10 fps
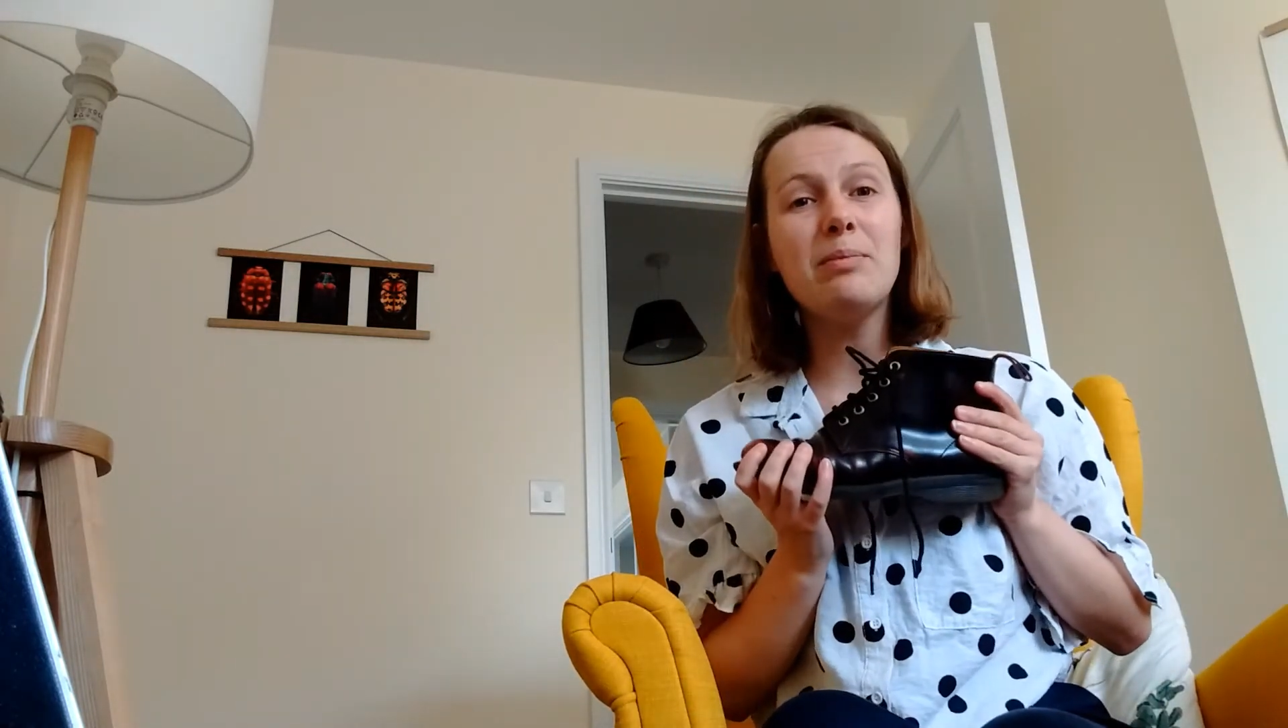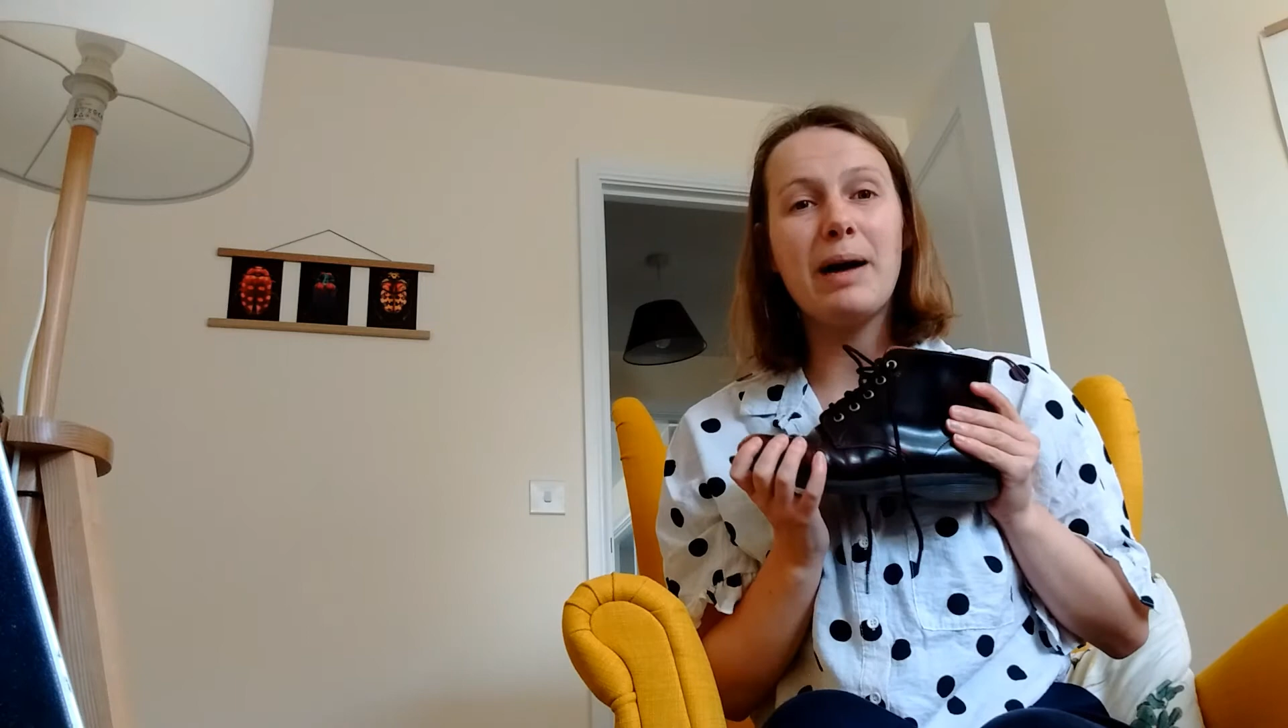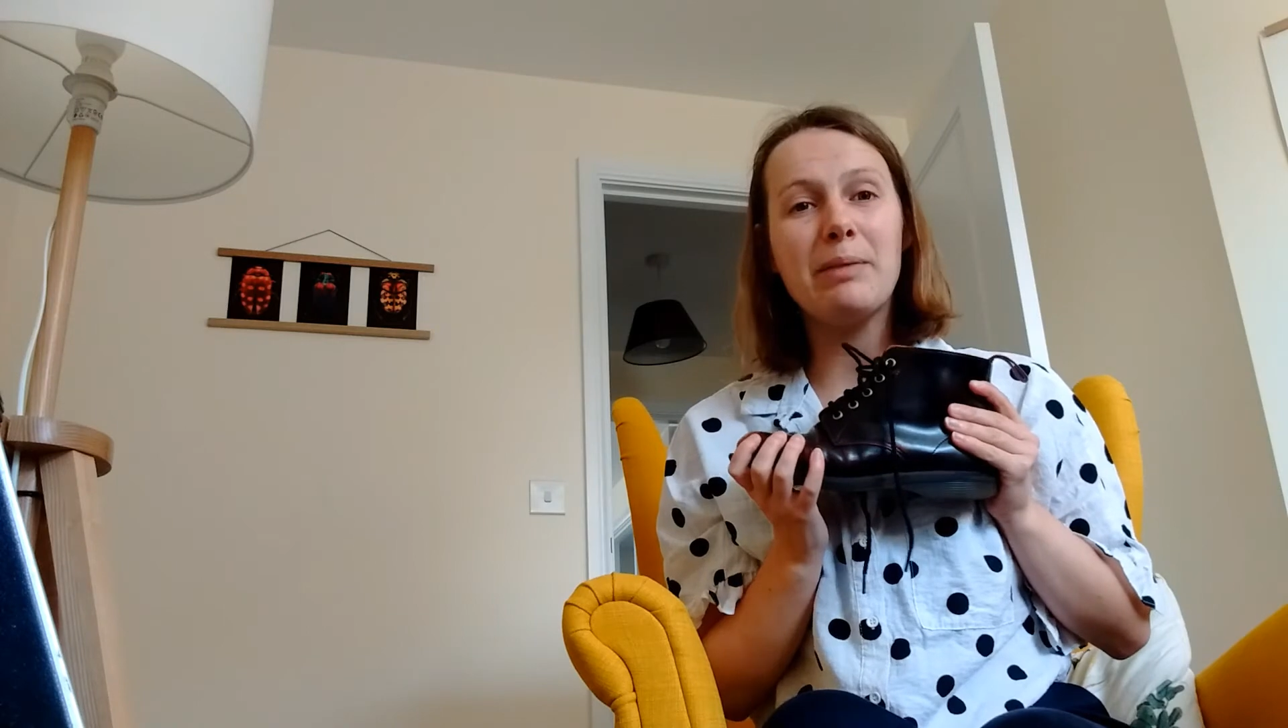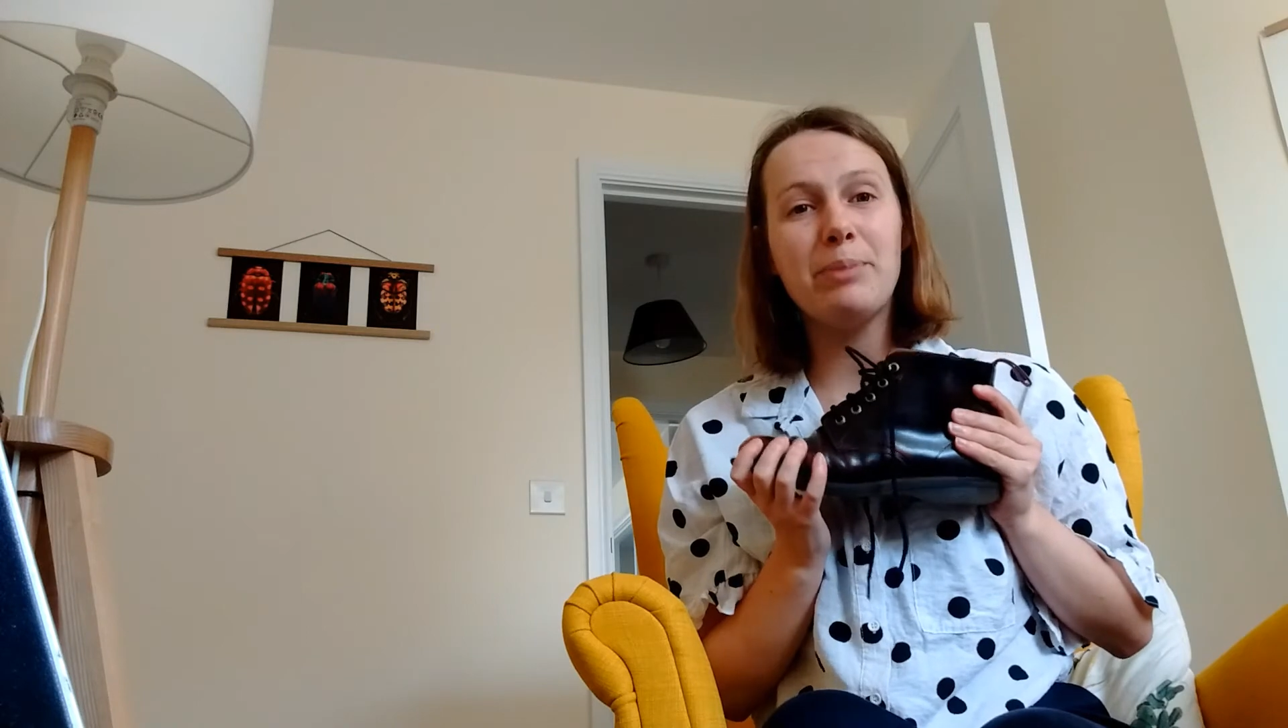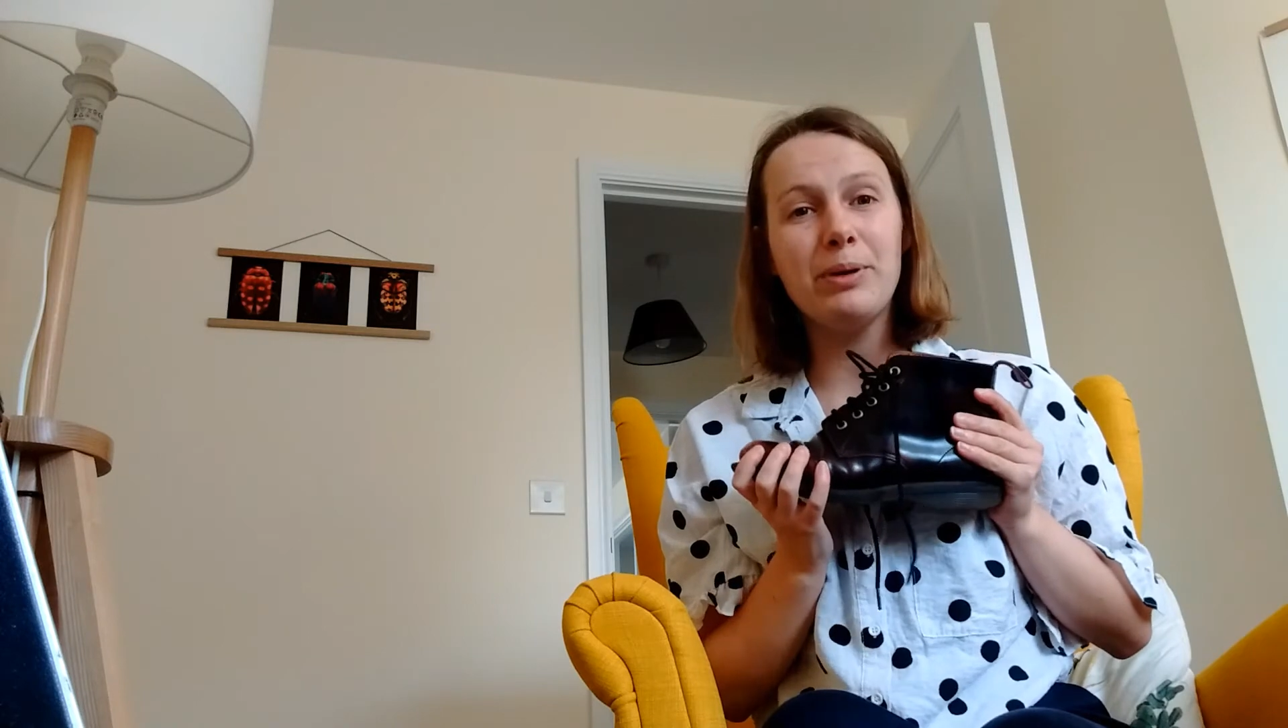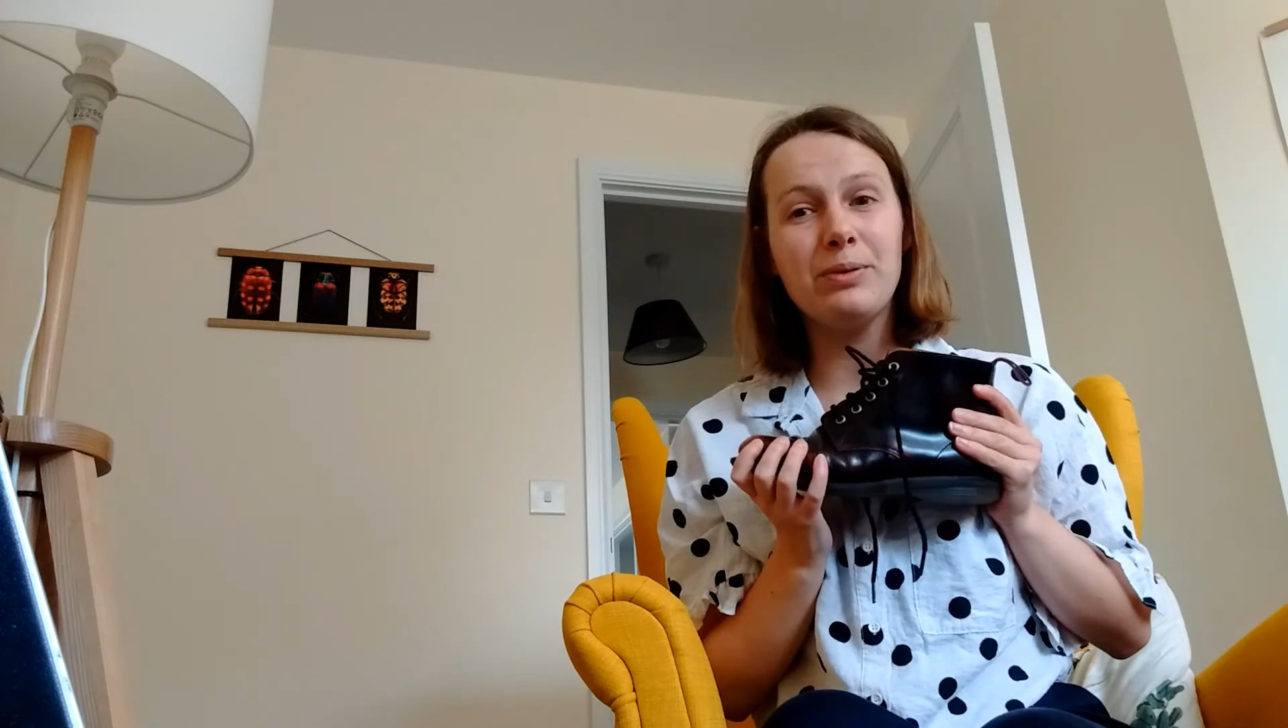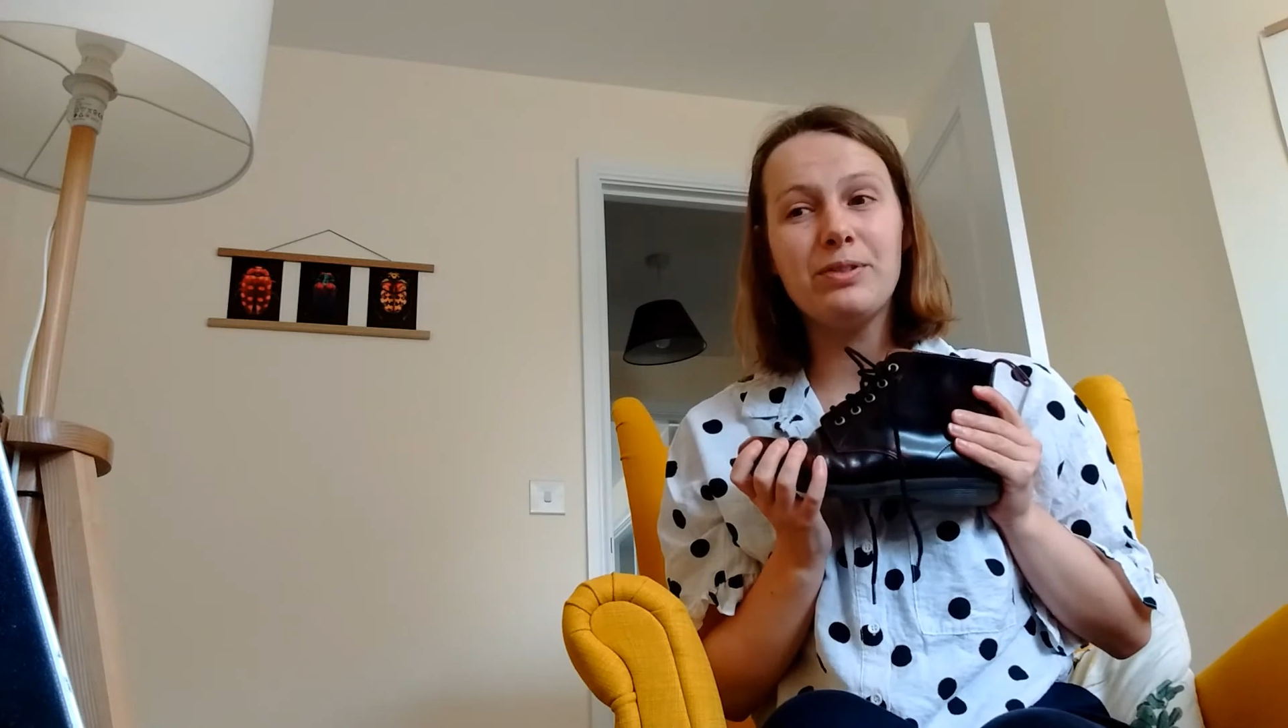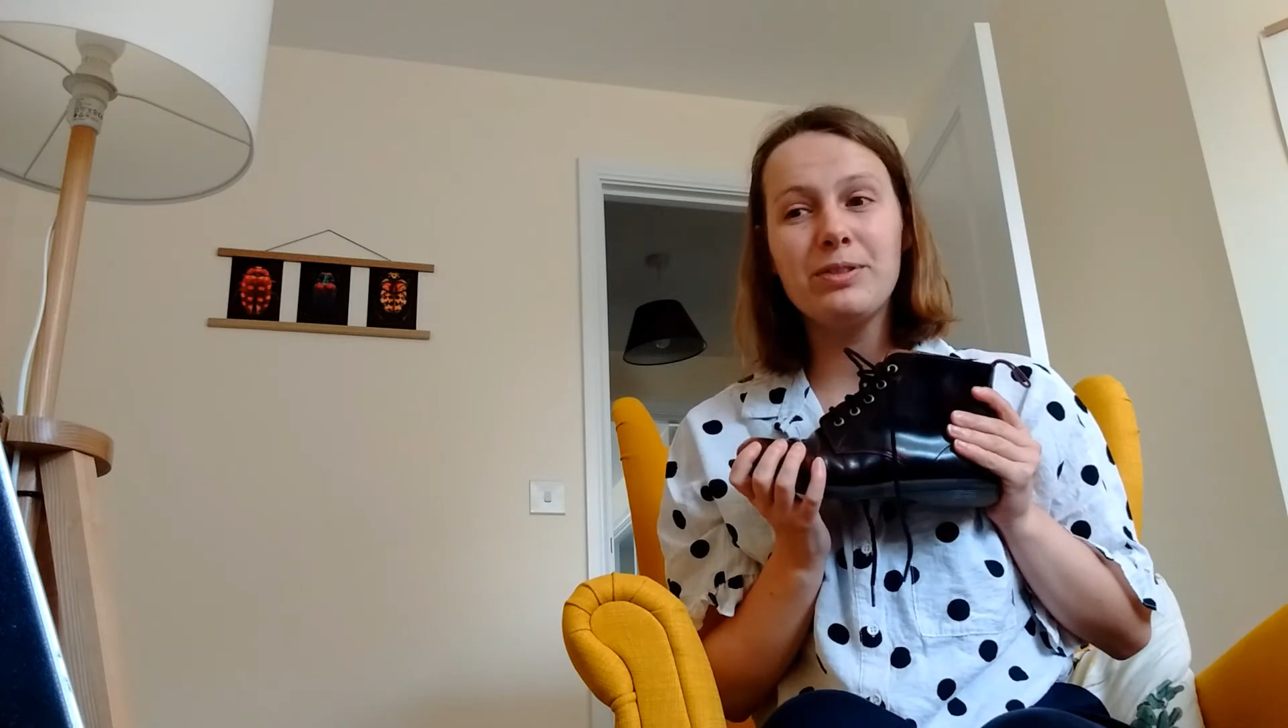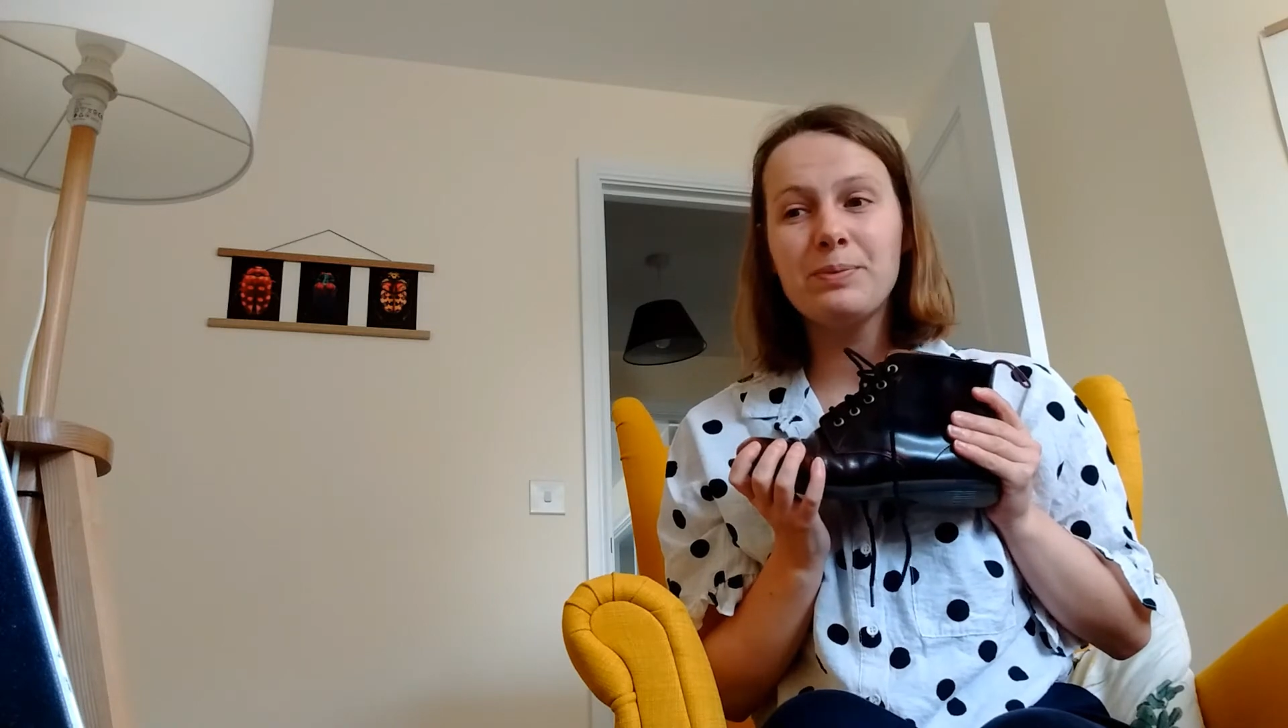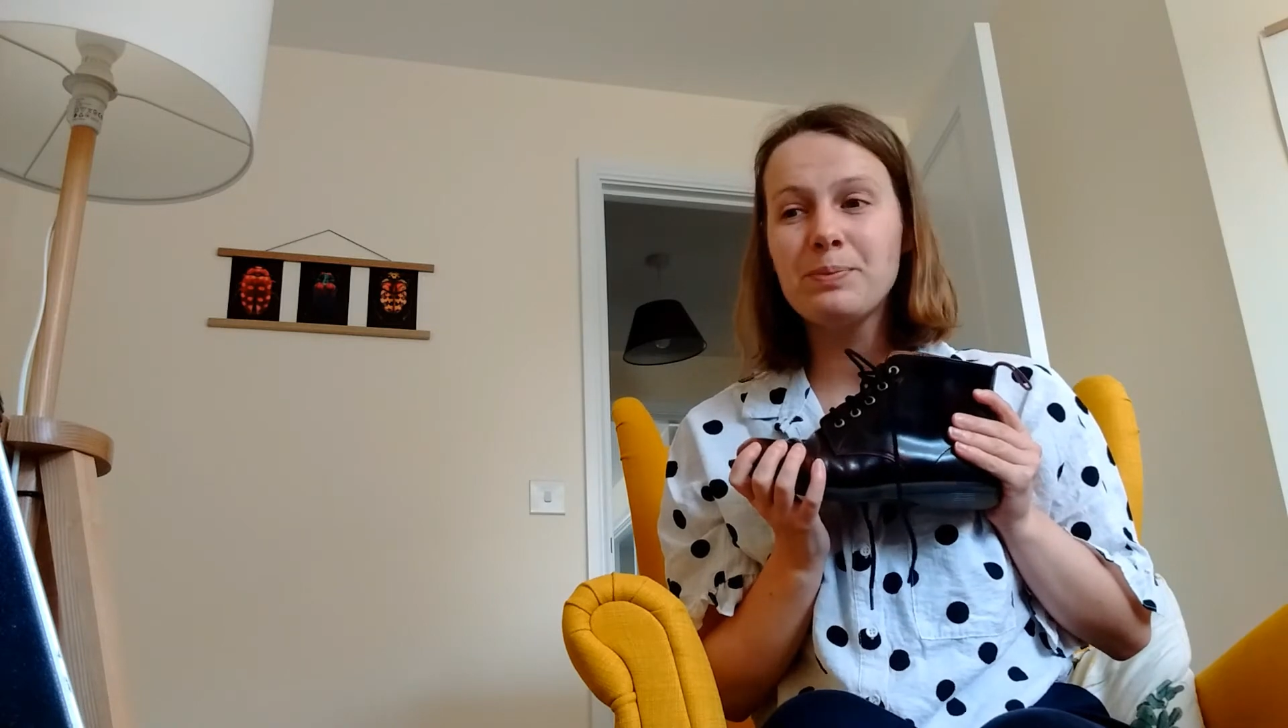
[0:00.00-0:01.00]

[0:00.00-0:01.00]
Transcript: my boots.